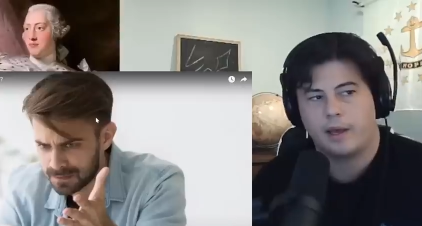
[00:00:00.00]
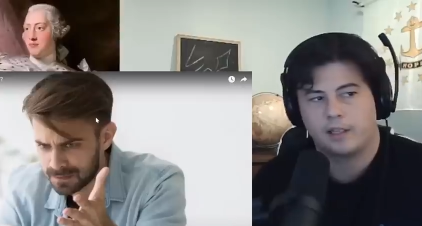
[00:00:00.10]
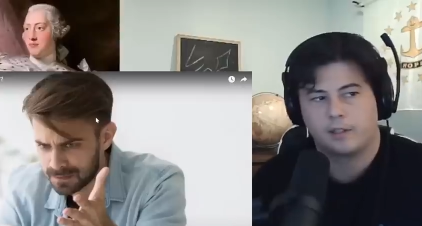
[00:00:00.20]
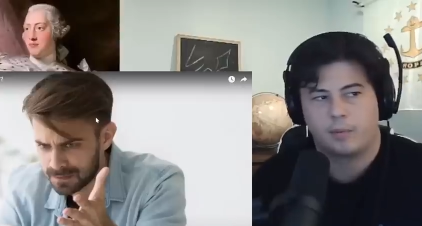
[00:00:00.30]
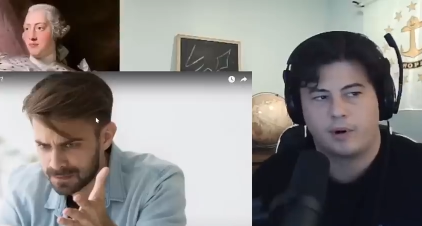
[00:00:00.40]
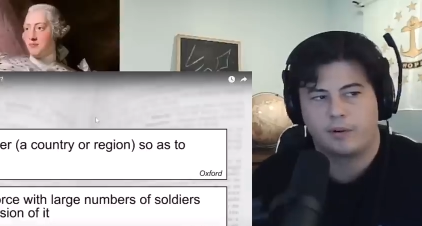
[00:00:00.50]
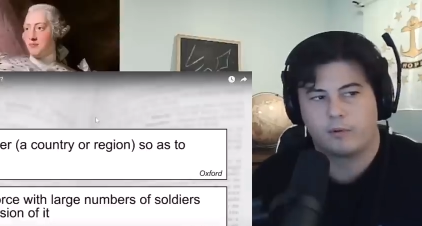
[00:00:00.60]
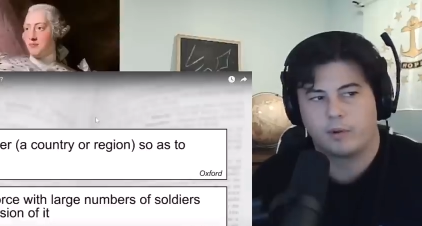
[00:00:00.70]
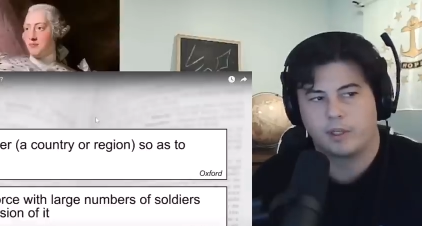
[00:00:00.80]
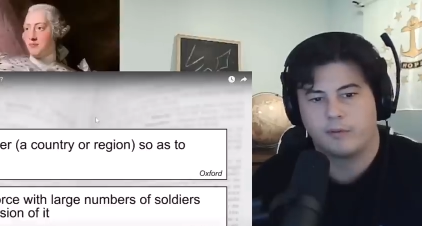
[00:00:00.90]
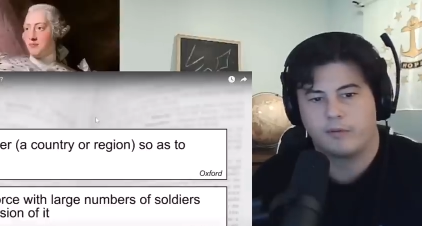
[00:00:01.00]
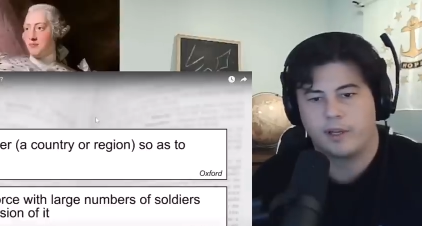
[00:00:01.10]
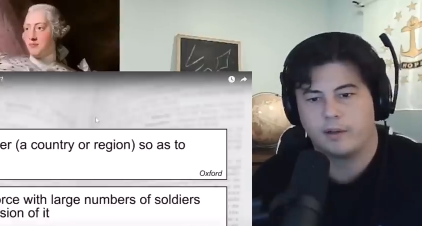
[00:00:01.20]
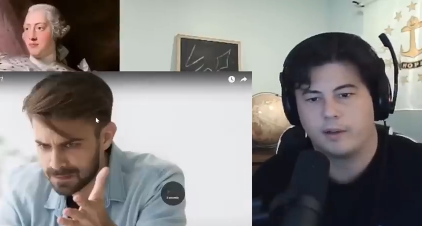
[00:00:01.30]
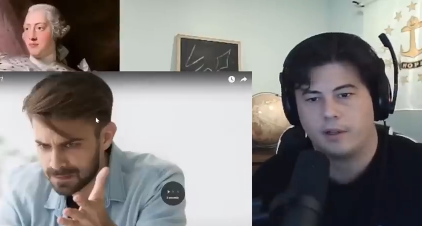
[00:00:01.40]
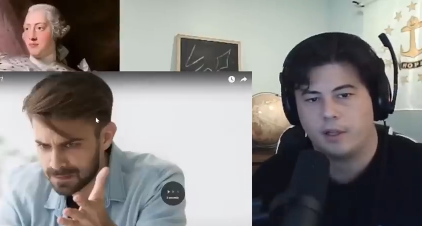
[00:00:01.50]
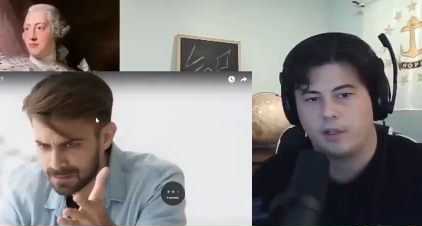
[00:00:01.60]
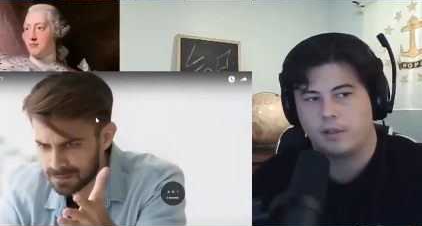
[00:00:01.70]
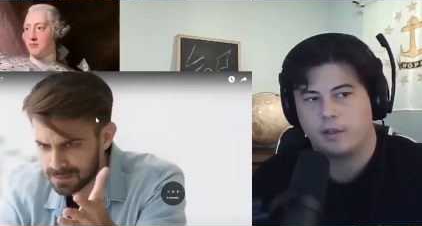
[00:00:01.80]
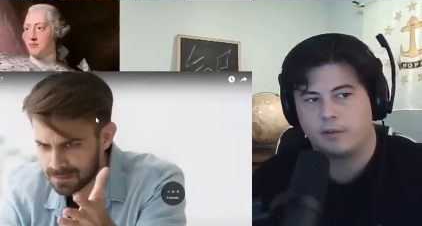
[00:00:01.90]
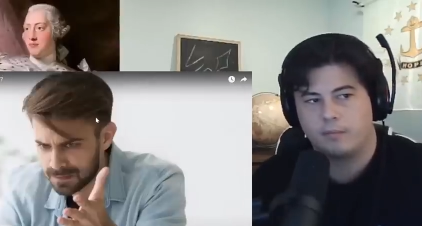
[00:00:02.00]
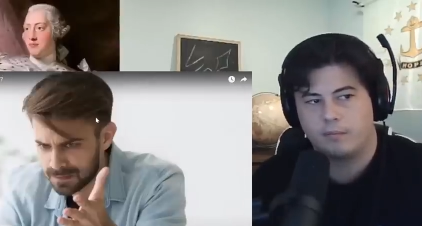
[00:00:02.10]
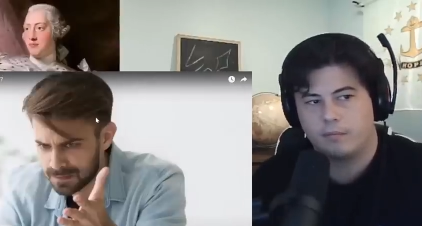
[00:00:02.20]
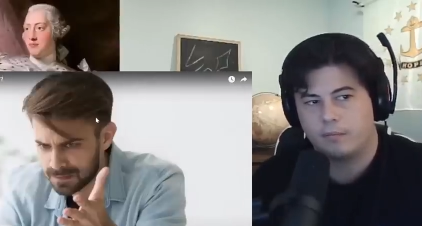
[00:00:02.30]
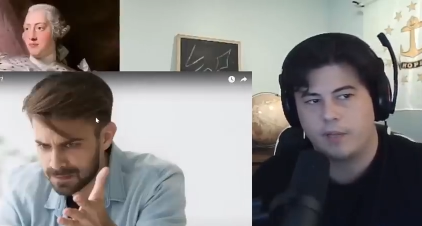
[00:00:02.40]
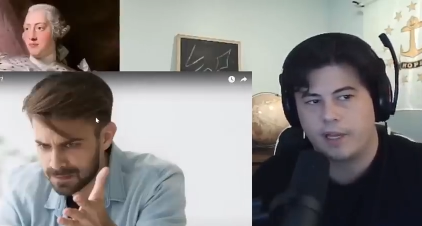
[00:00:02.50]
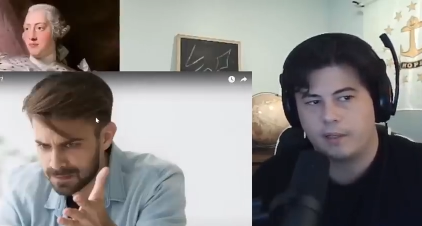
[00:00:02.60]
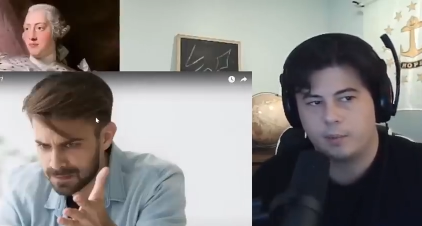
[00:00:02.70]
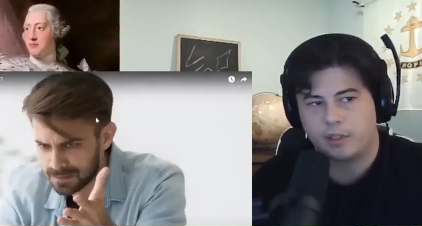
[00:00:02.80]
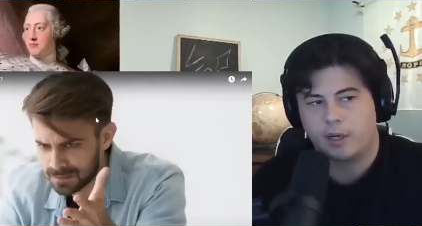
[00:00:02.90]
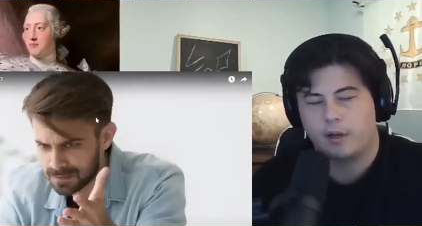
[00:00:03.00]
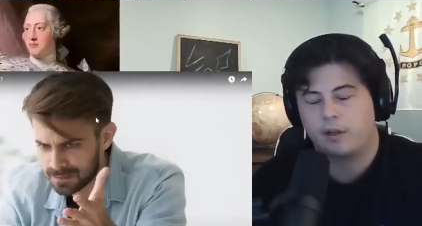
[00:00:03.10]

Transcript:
Speaker 1: Has Britain really invaded ninety percent?